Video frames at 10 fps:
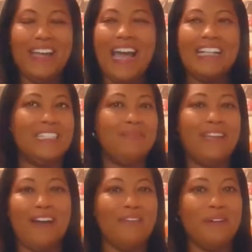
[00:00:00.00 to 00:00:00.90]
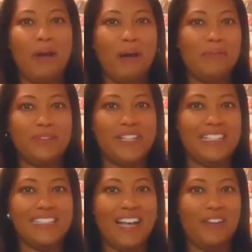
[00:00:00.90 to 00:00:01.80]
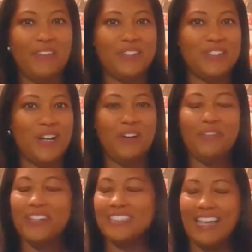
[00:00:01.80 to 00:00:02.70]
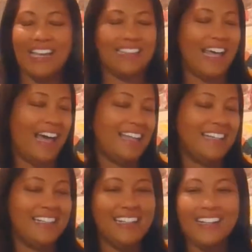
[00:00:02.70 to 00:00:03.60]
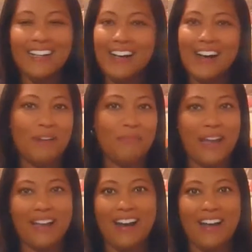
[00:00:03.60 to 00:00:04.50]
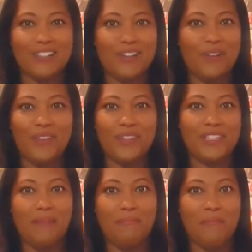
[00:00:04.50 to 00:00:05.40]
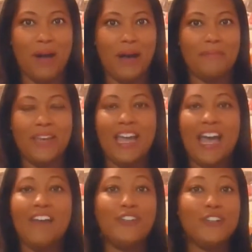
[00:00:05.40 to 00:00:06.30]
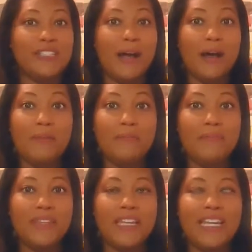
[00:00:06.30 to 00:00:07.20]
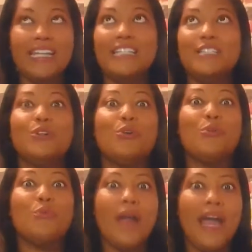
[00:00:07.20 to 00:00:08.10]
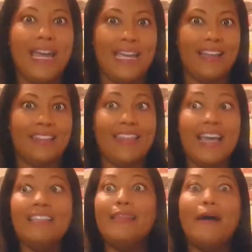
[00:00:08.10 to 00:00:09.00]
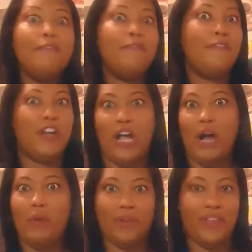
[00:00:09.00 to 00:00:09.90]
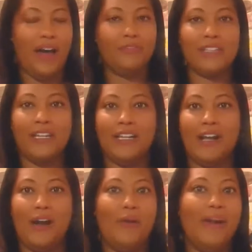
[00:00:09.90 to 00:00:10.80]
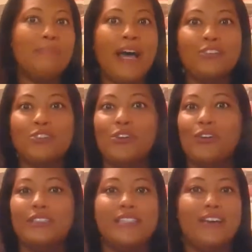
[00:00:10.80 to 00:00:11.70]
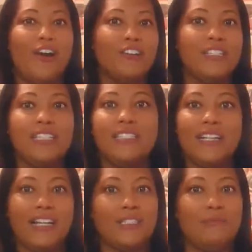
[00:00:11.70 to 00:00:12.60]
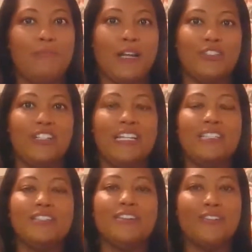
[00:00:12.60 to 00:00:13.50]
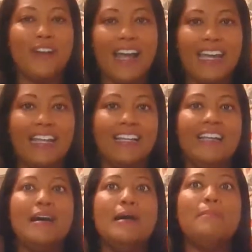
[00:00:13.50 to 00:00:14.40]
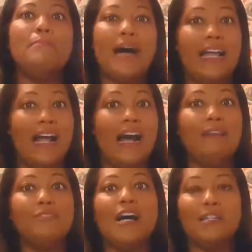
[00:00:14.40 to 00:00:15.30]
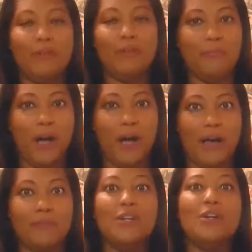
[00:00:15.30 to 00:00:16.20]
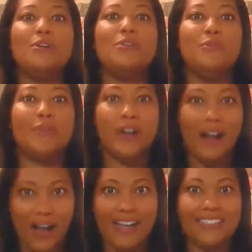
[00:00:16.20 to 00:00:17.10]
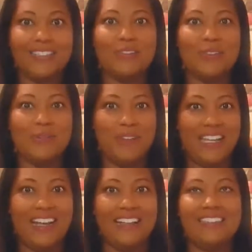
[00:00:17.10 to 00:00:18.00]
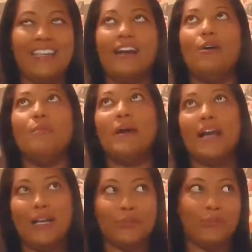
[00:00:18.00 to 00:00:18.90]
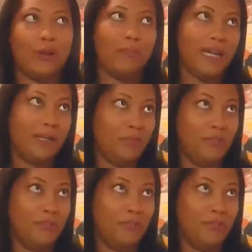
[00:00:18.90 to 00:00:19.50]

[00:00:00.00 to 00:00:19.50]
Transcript: And to me, every mom who does Elf on the Shelf is like that, oh my gosh, over the top mom. And for some, it is great. They love figuring out where the elf's gonna go. It's magical, it's their artistic expression, it's great. But I'm talking about the moms who are on social media saying, oh my gosh, where am I gonna move them?